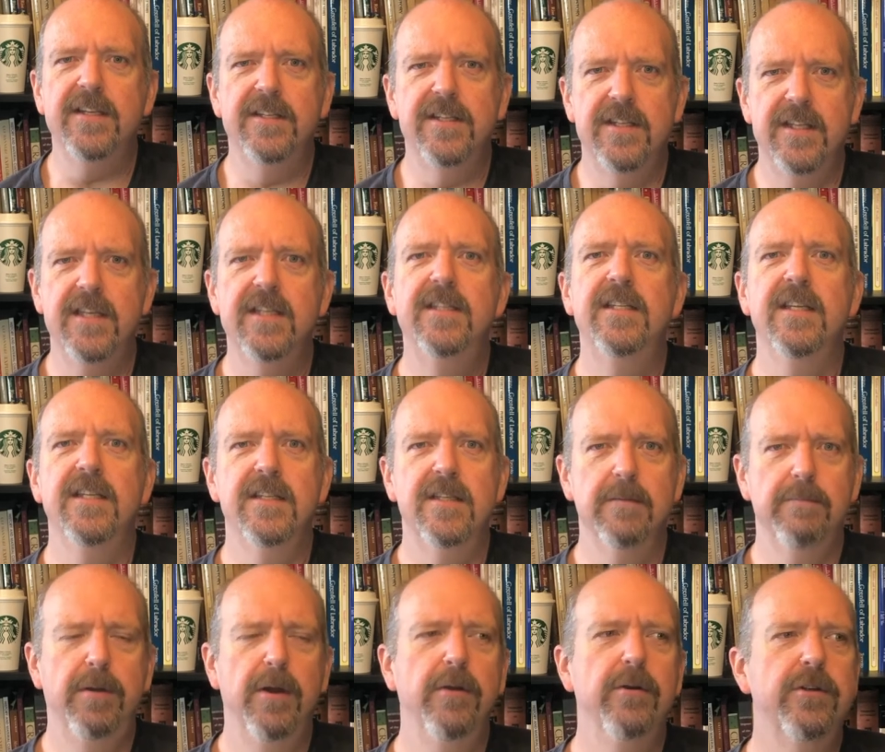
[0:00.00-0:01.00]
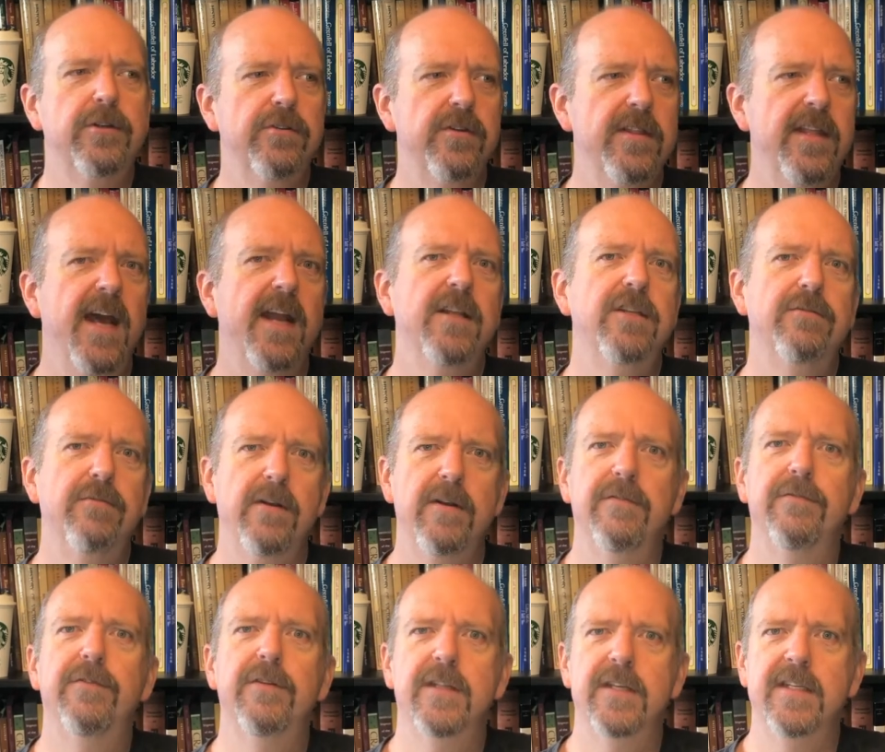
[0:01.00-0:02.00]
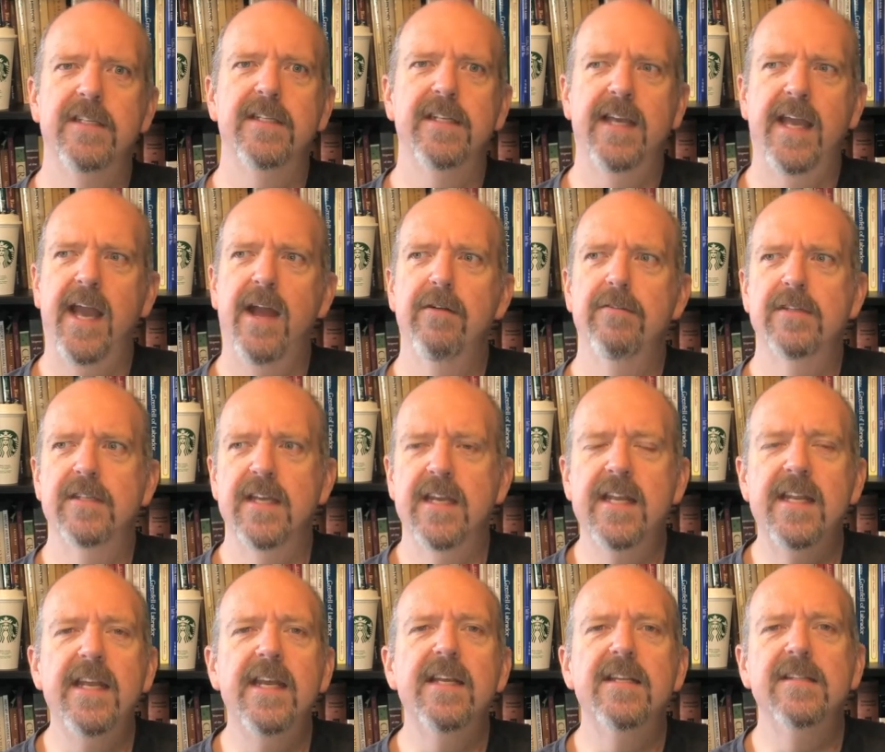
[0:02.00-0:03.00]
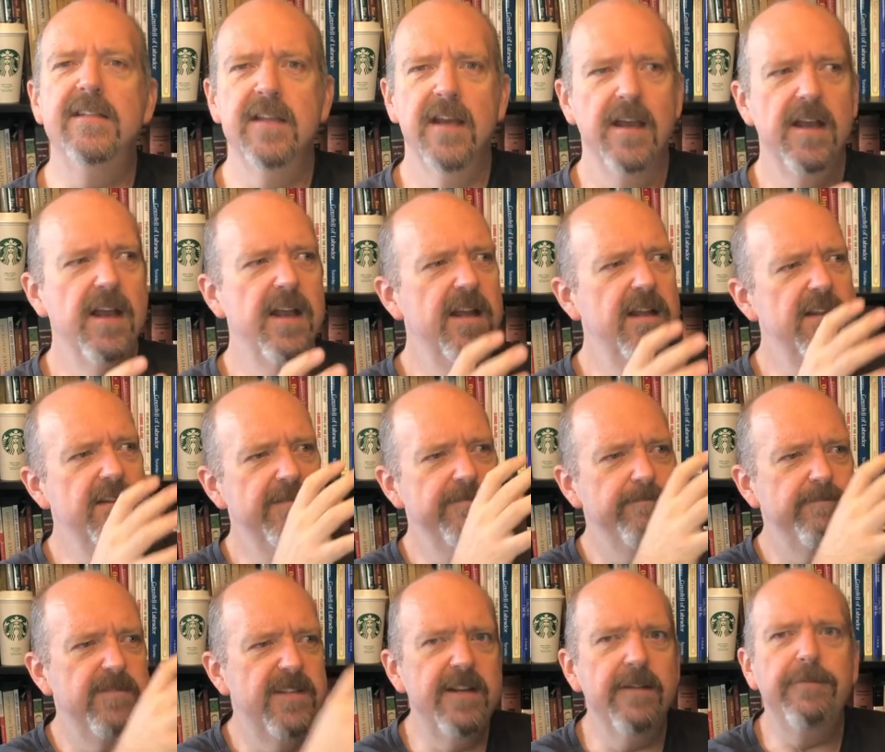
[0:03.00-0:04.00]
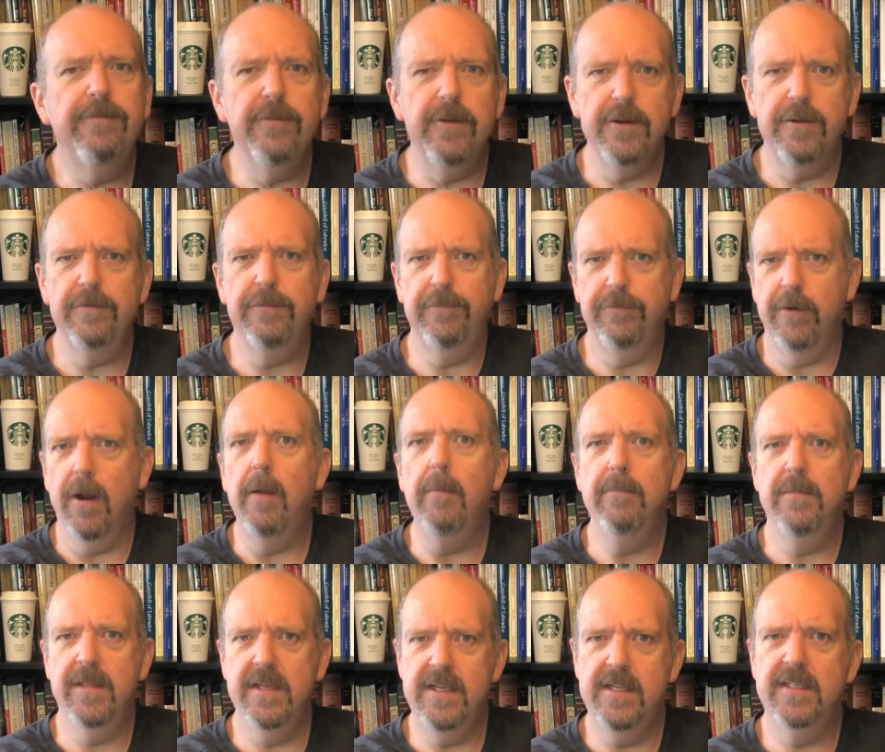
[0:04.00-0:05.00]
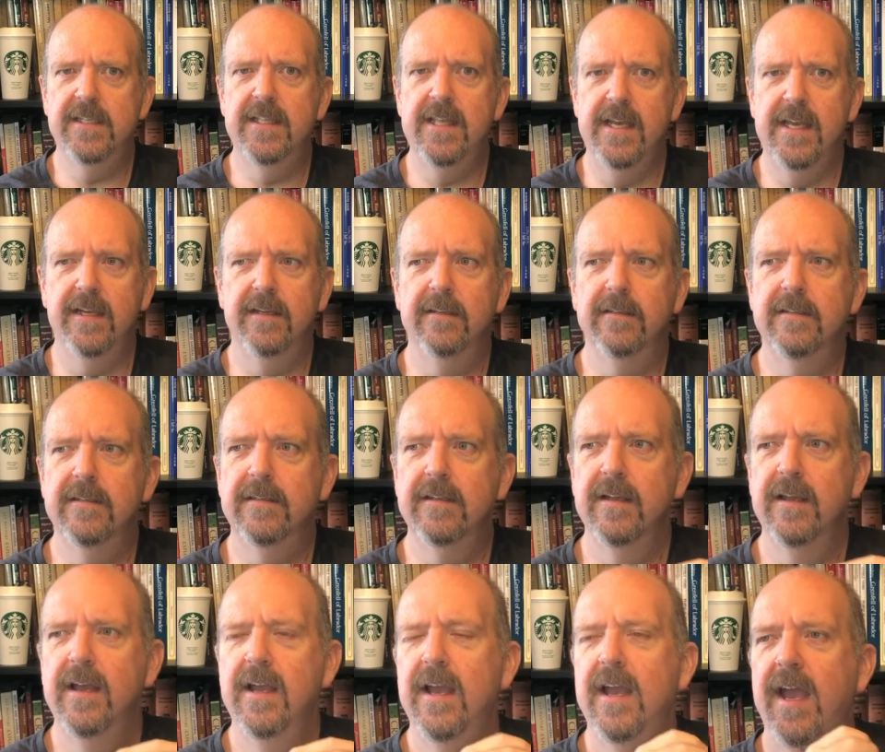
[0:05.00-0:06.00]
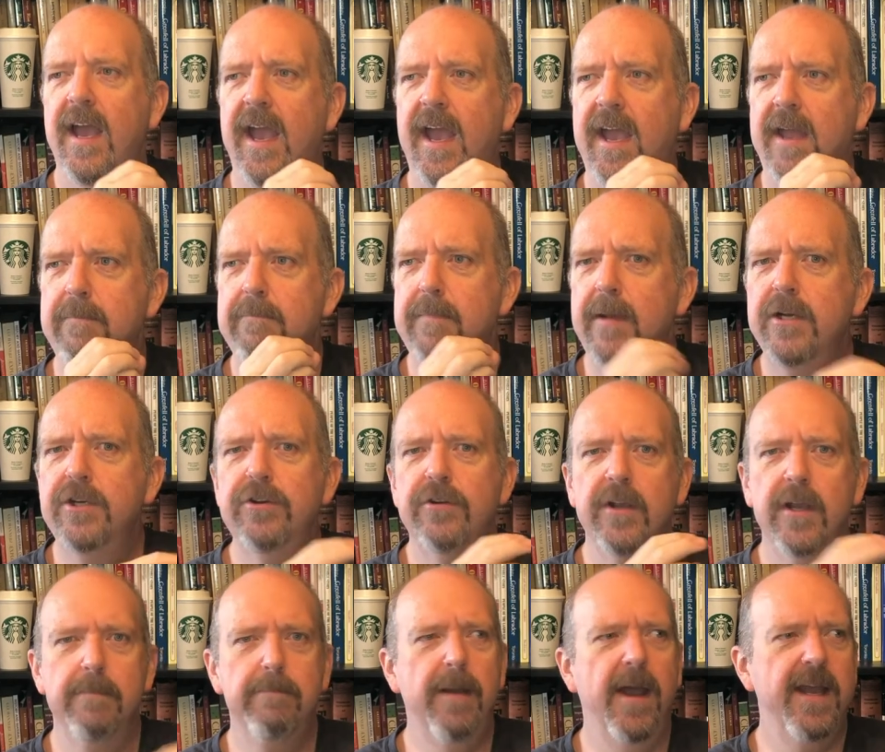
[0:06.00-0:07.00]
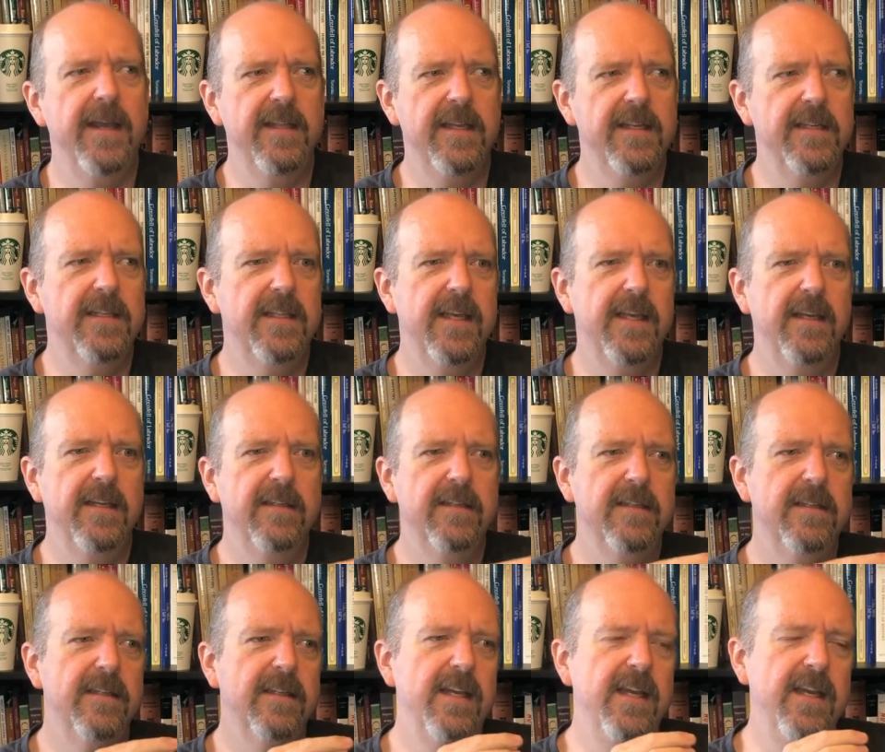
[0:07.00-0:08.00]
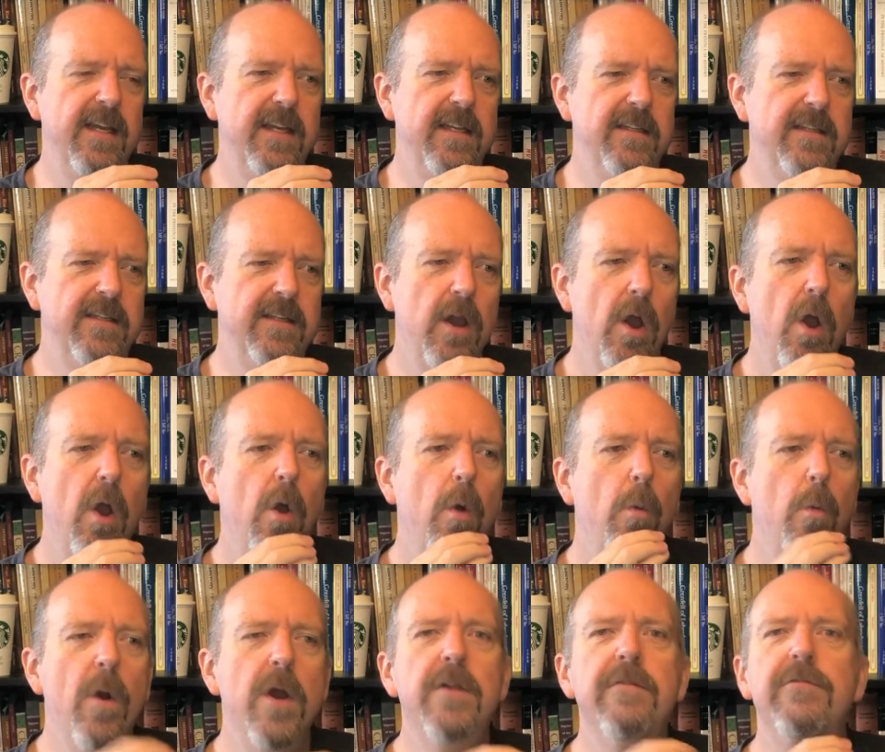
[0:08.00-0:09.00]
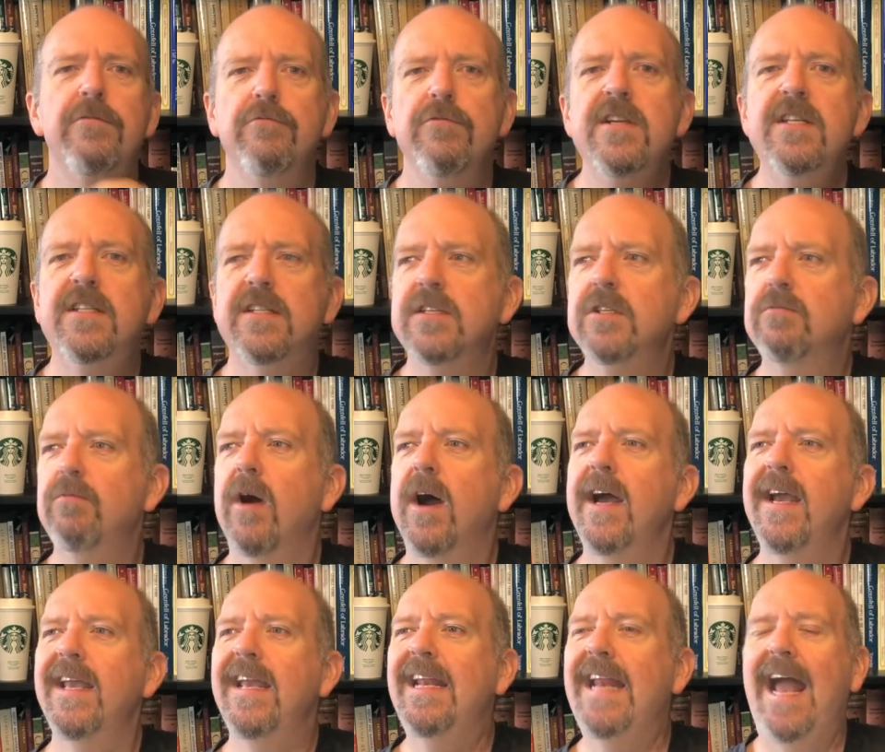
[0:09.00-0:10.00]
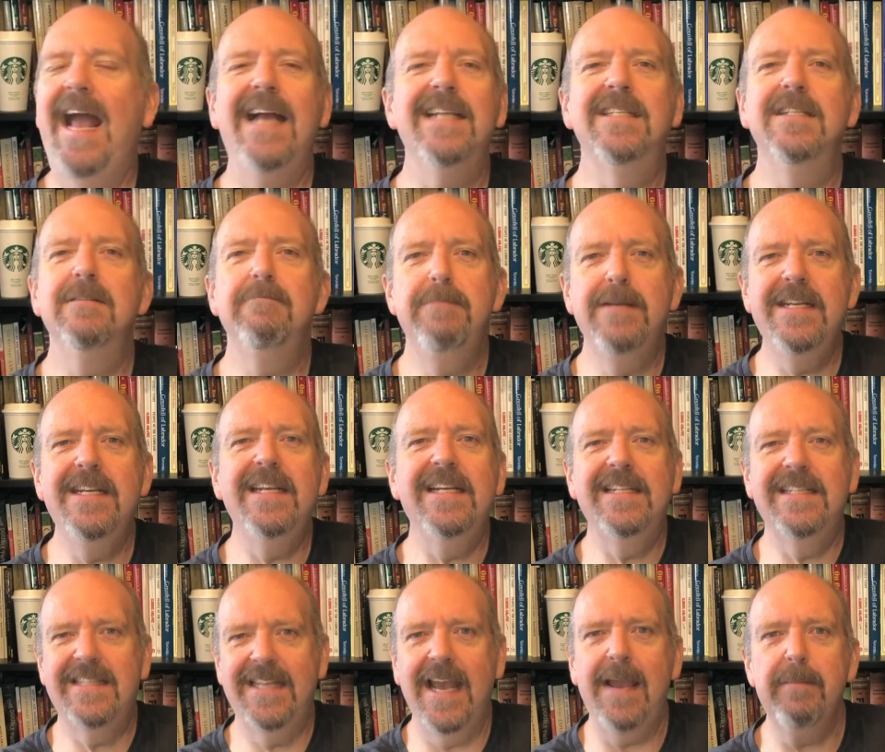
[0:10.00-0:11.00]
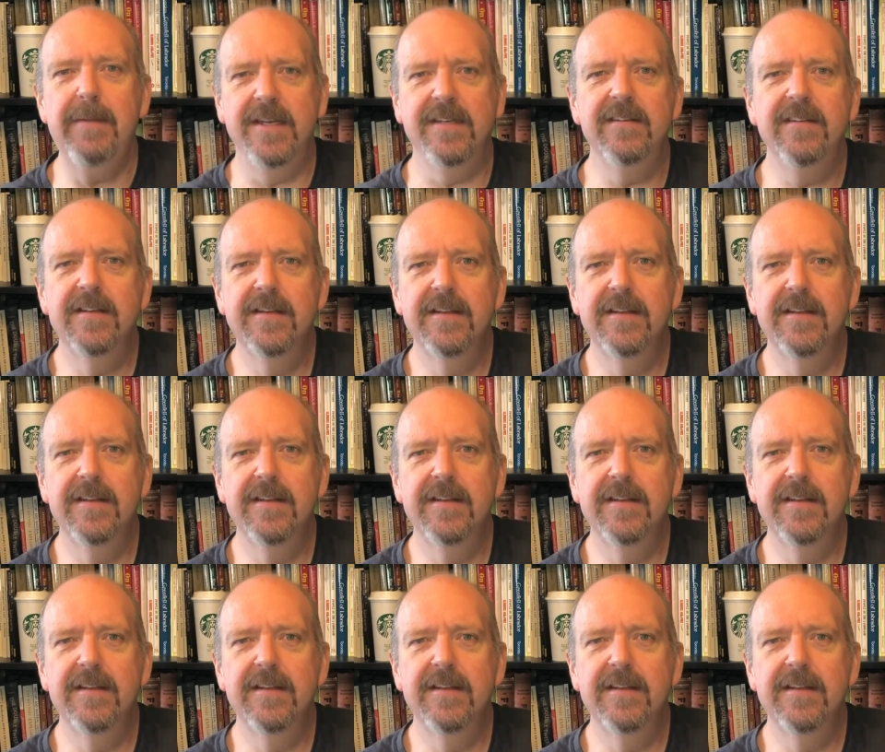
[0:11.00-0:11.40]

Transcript: this is the poetry that is written for these accounts. It is different from these things. And measuring it by these things is one of the reasons why it hasn't been examined